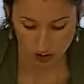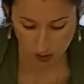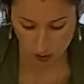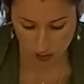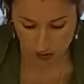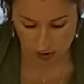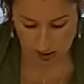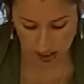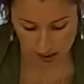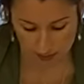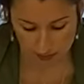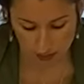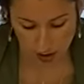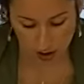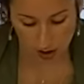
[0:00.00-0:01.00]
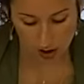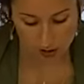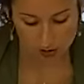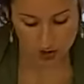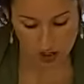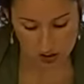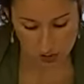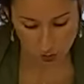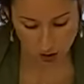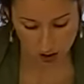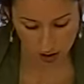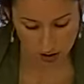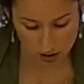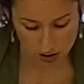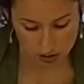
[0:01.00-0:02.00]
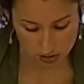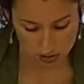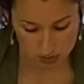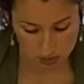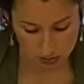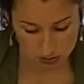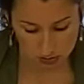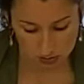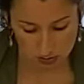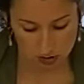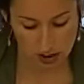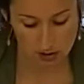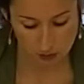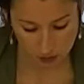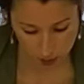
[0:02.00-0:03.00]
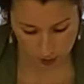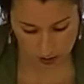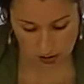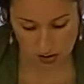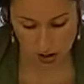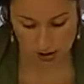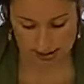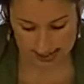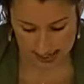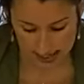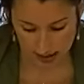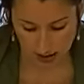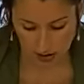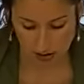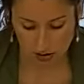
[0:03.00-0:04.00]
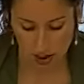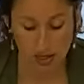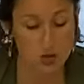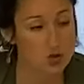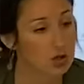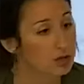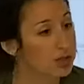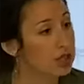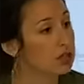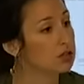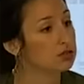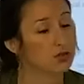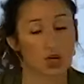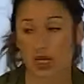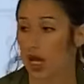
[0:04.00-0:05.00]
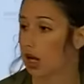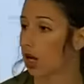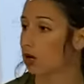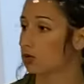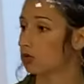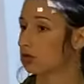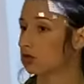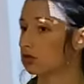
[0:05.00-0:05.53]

read it one more time. This work can focus on dead and dormant volcanoes.